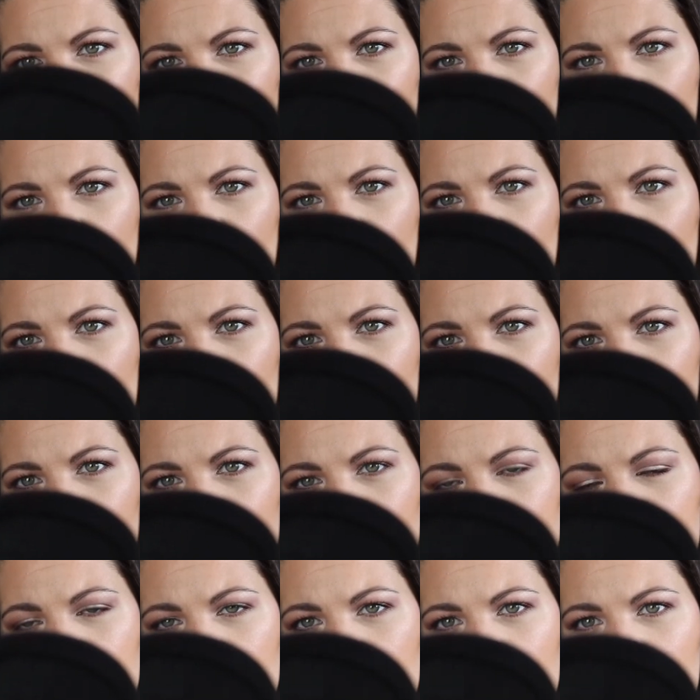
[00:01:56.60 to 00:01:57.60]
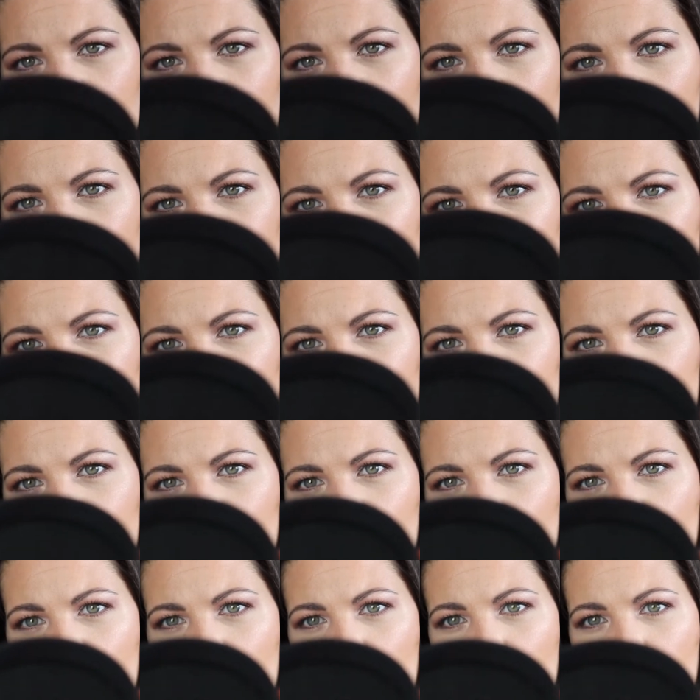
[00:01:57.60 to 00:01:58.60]
or not you're able to see that, I don't
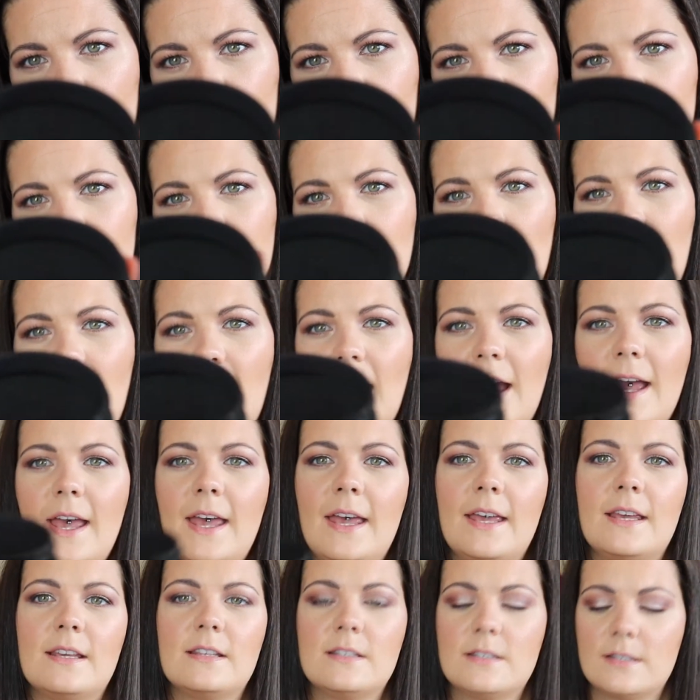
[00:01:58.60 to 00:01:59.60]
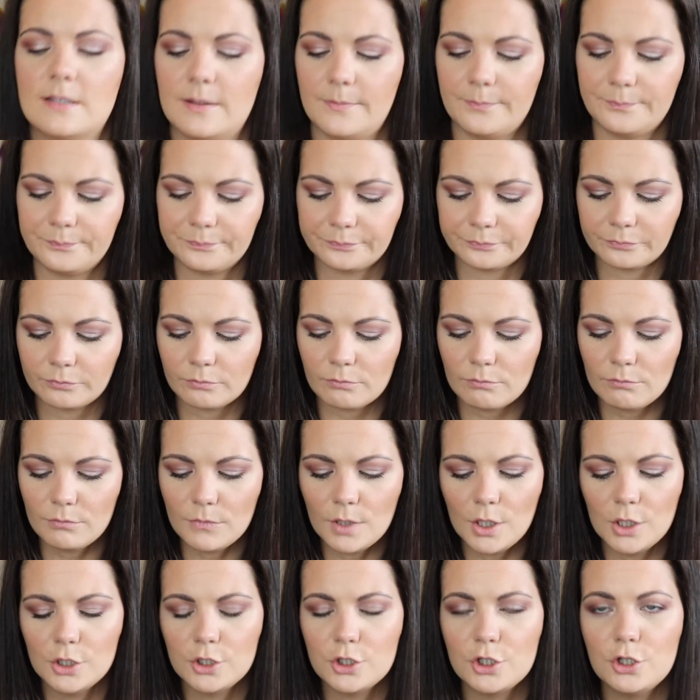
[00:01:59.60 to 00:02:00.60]
know, but that is
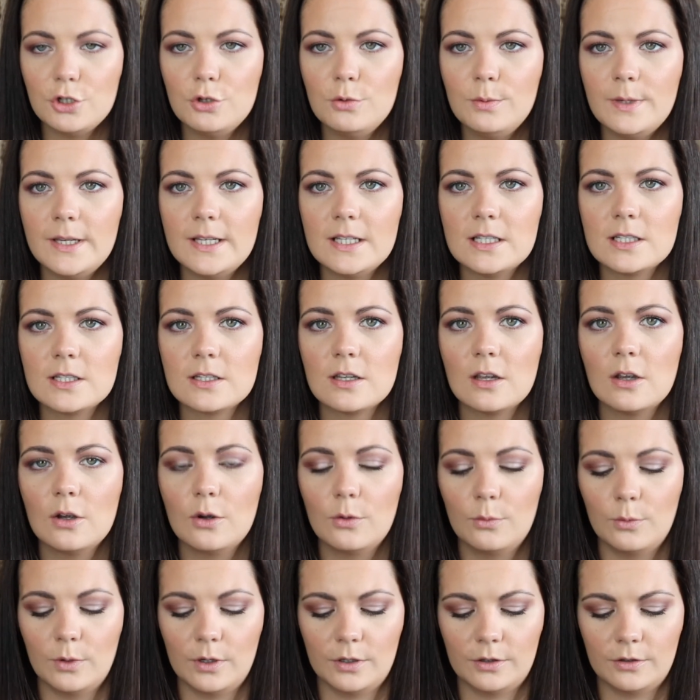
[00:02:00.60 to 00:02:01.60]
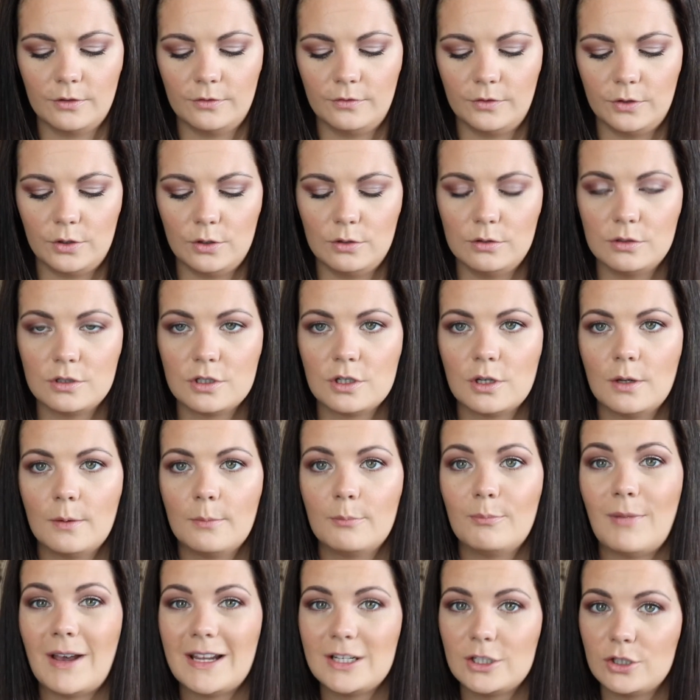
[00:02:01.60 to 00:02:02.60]
2 weeks worth of use
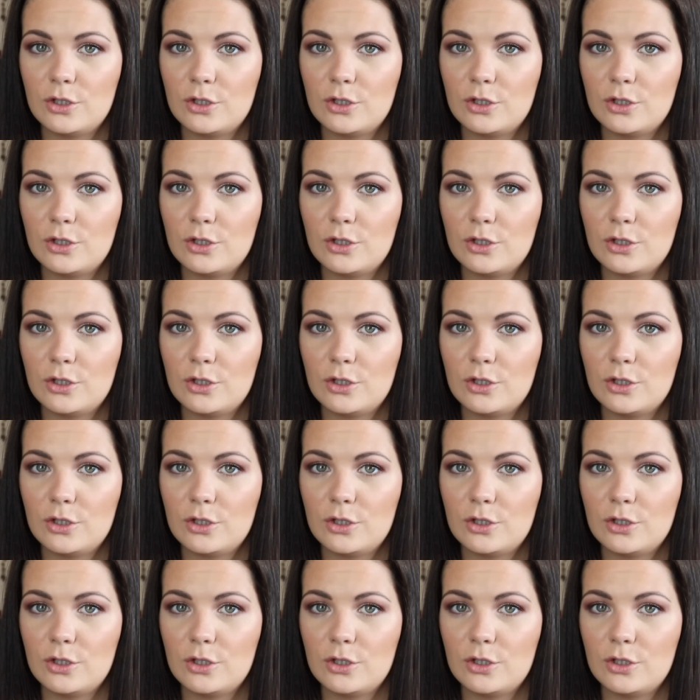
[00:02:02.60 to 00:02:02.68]
by